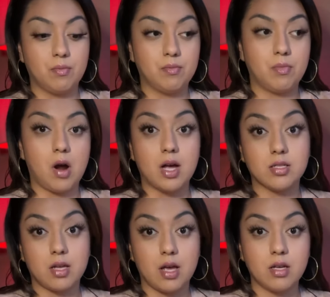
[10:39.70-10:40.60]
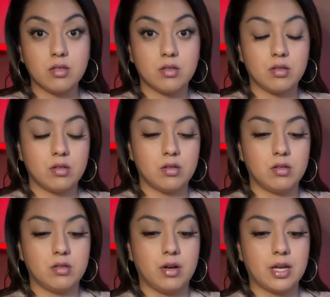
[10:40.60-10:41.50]
process,
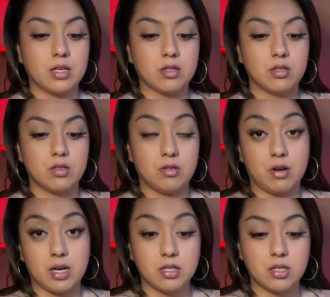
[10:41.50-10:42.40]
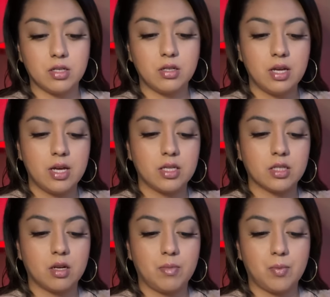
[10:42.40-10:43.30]
during its duration, it's
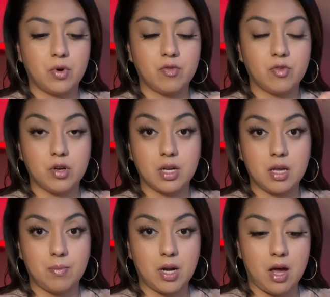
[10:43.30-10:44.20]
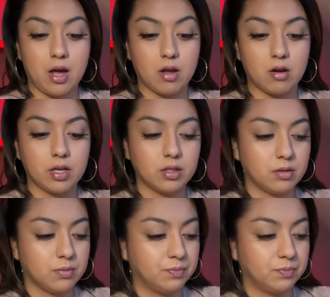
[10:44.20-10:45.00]
going to be important for you to keep an eye on it.